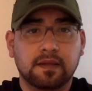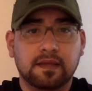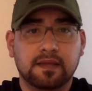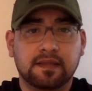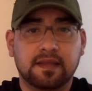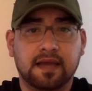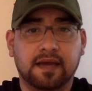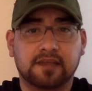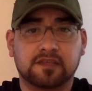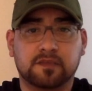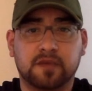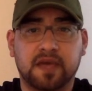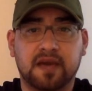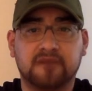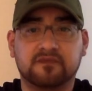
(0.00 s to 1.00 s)
Next,
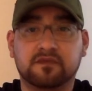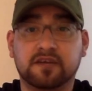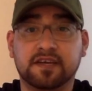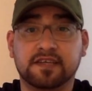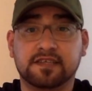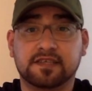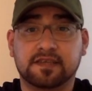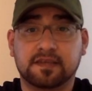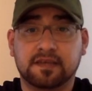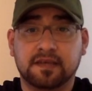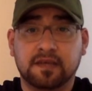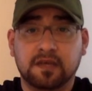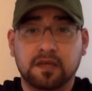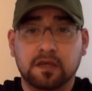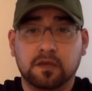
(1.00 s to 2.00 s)
we have risk.
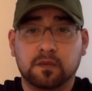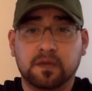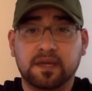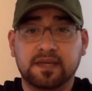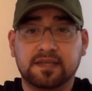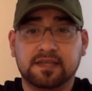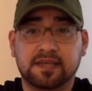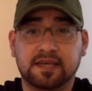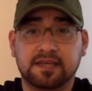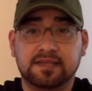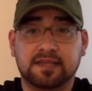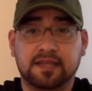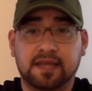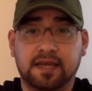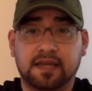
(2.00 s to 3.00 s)
Risk is
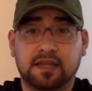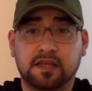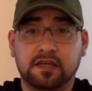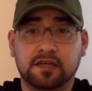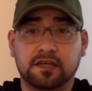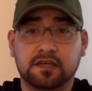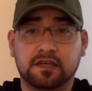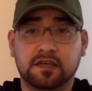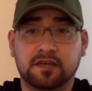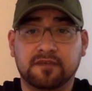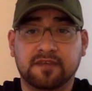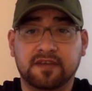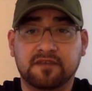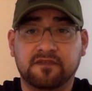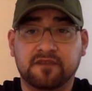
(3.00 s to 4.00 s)
the likelihood of
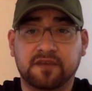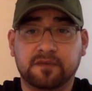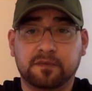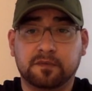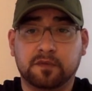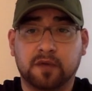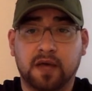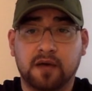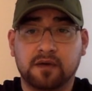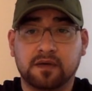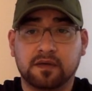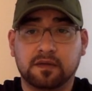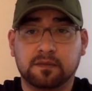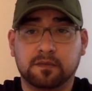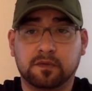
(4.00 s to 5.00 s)
an unfavorable
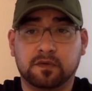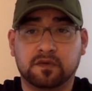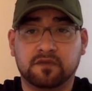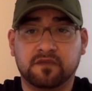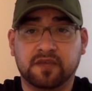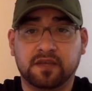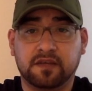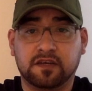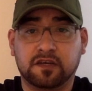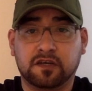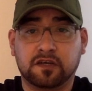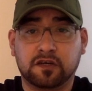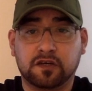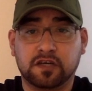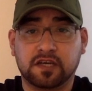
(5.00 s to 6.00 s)
outcome or event
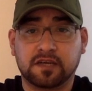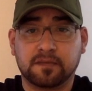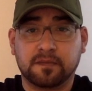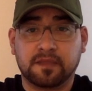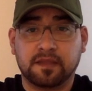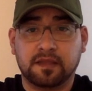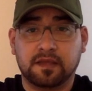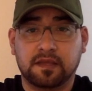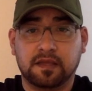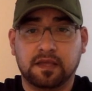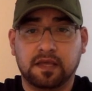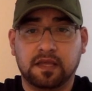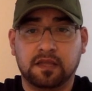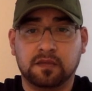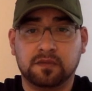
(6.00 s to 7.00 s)
occurring,
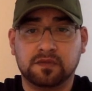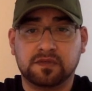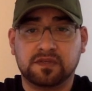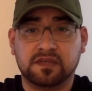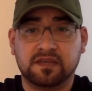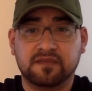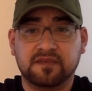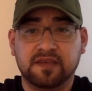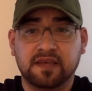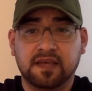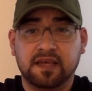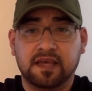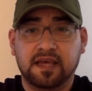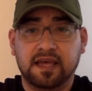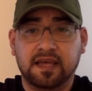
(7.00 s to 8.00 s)
elusive
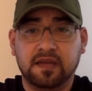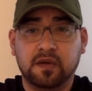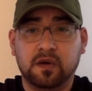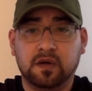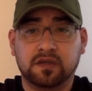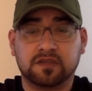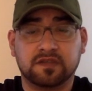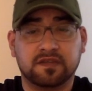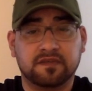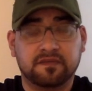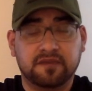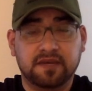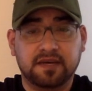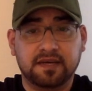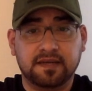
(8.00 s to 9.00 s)
and hard to
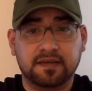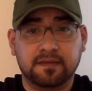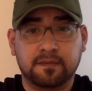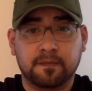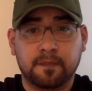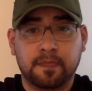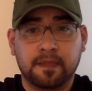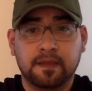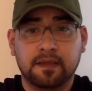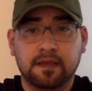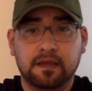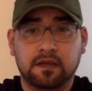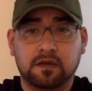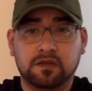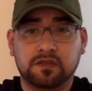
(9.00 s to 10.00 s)
define.
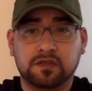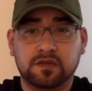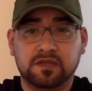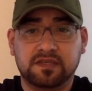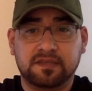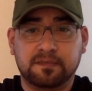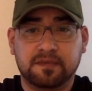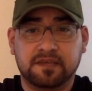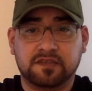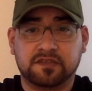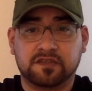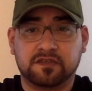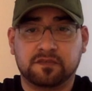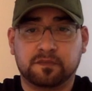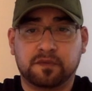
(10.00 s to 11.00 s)
It also is a
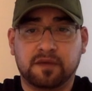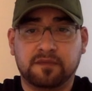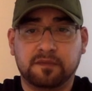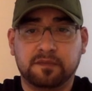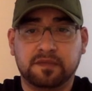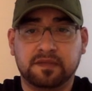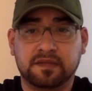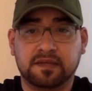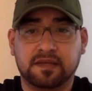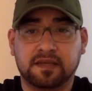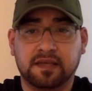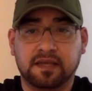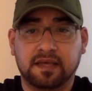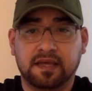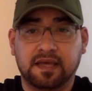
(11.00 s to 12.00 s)
measure of probability
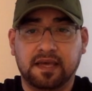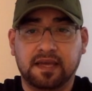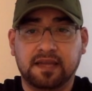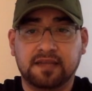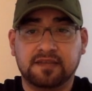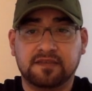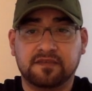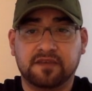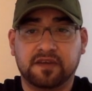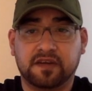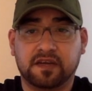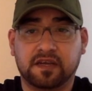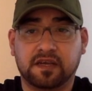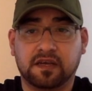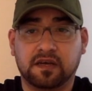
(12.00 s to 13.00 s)
and a
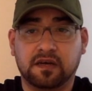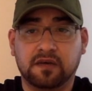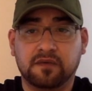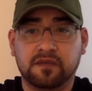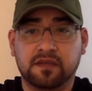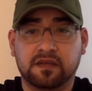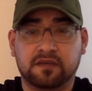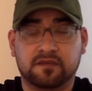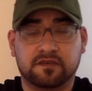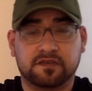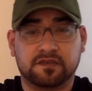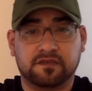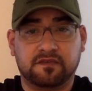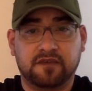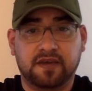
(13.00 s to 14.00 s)
severity of the adverse
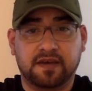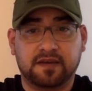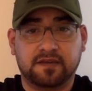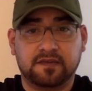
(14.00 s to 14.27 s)
effect.